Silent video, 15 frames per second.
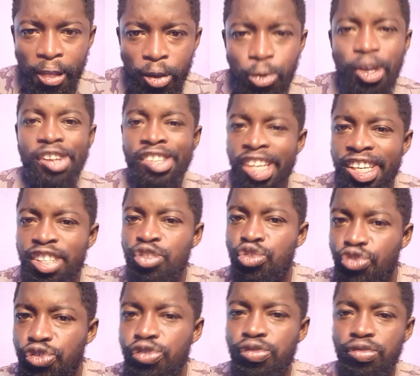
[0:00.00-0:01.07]
We are taking
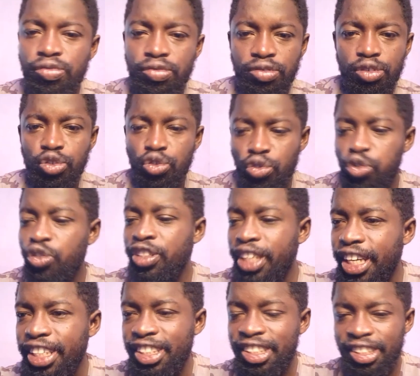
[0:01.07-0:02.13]
two
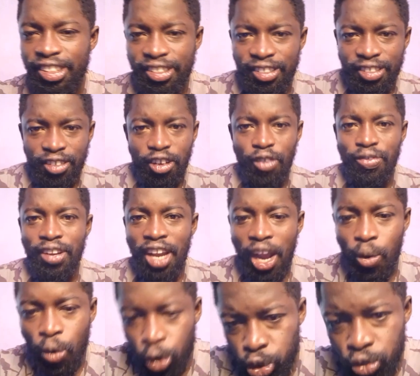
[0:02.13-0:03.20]
digits of the
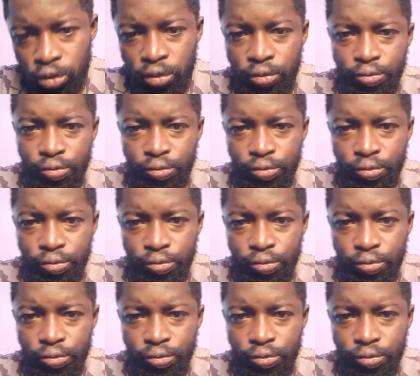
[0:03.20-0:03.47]
awards.